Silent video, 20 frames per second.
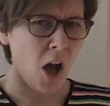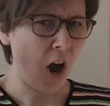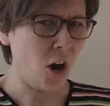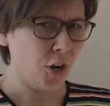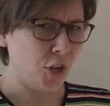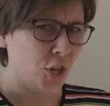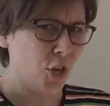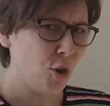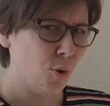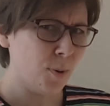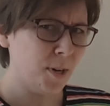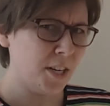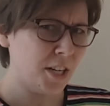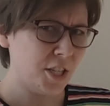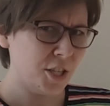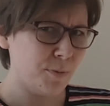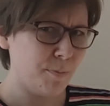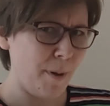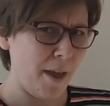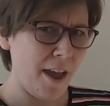Are you in
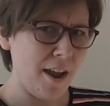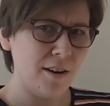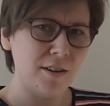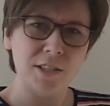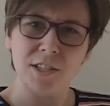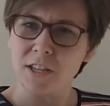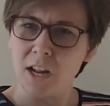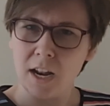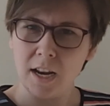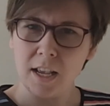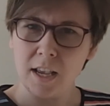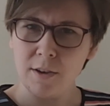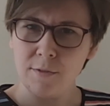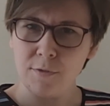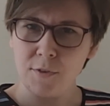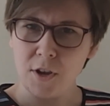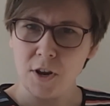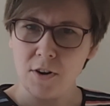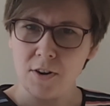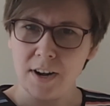despair studying
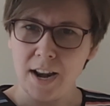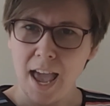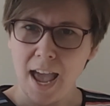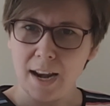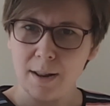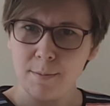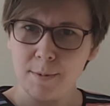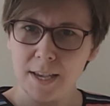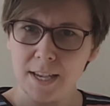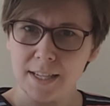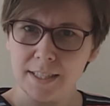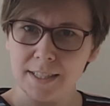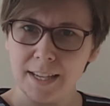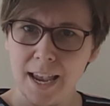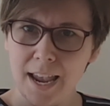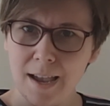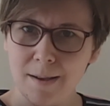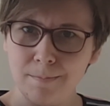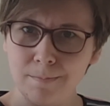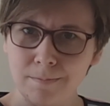for your anatomy
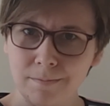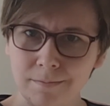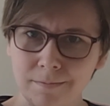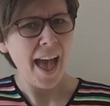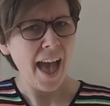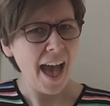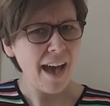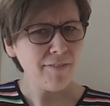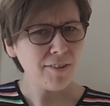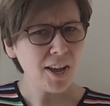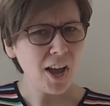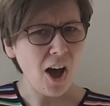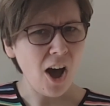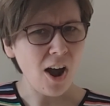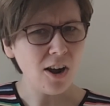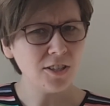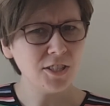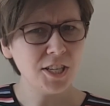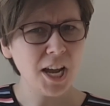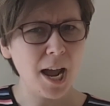exam? Having a
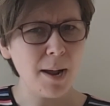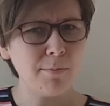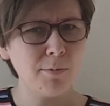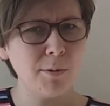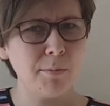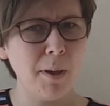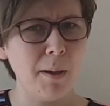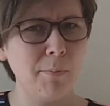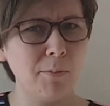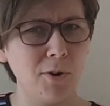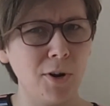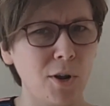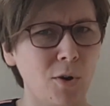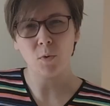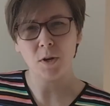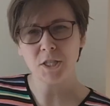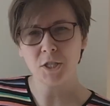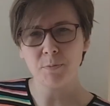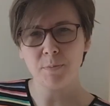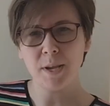hard time remembering
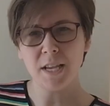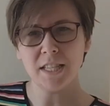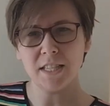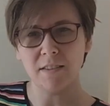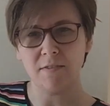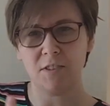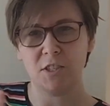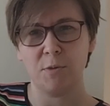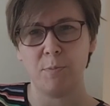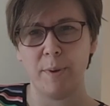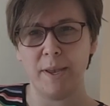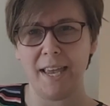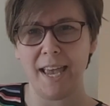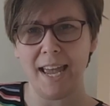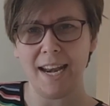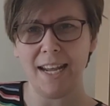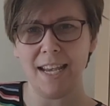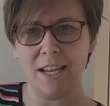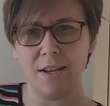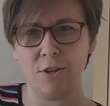which piece of
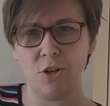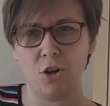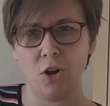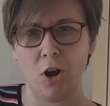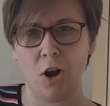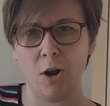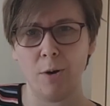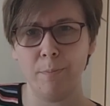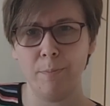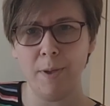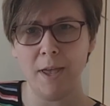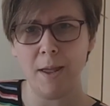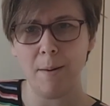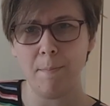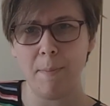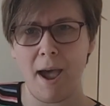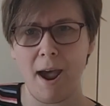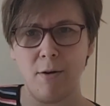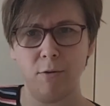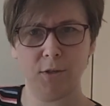spaghetti in your armpit
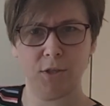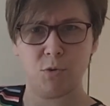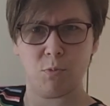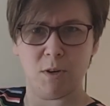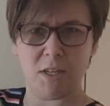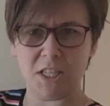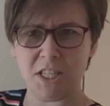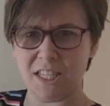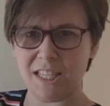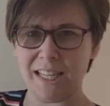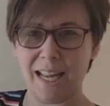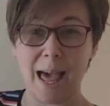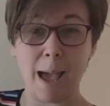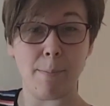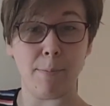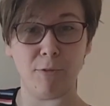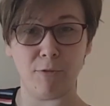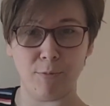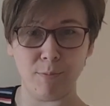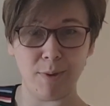powers which
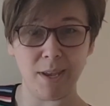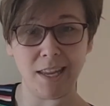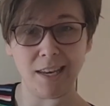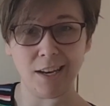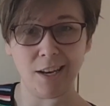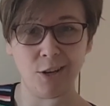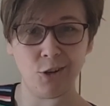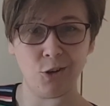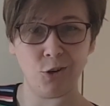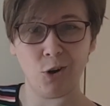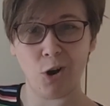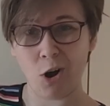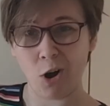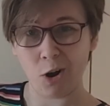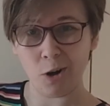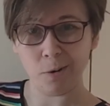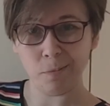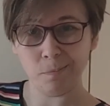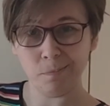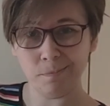slab of meat in your
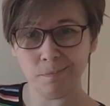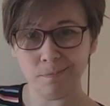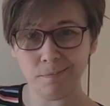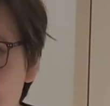arm?